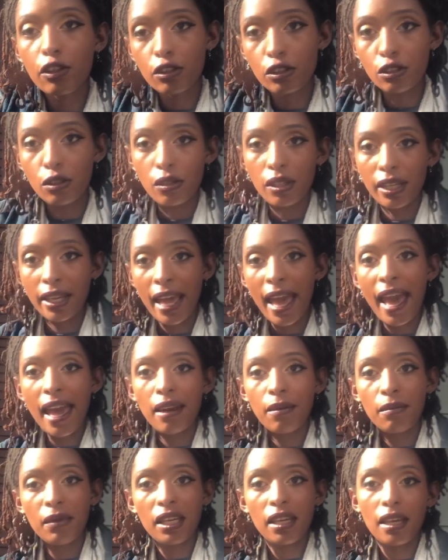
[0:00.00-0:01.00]
Soul
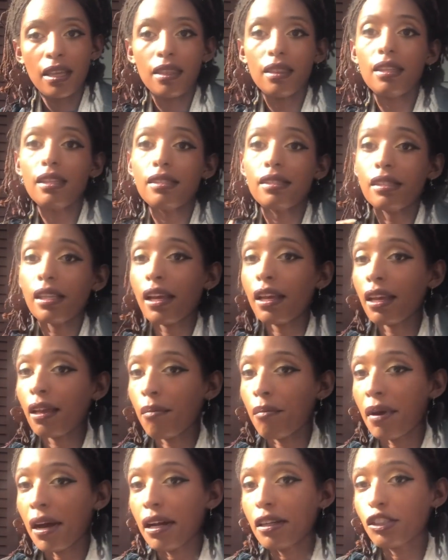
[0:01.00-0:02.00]
Academy in the
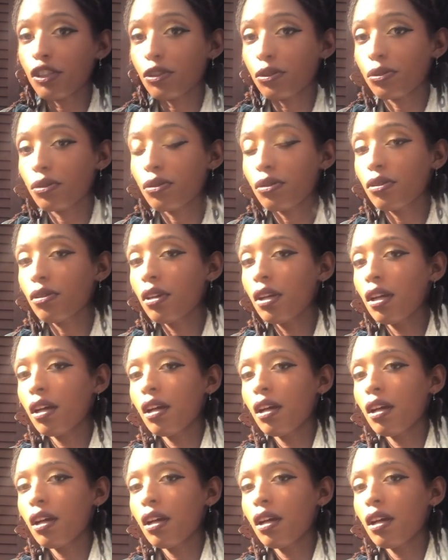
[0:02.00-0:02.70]
second module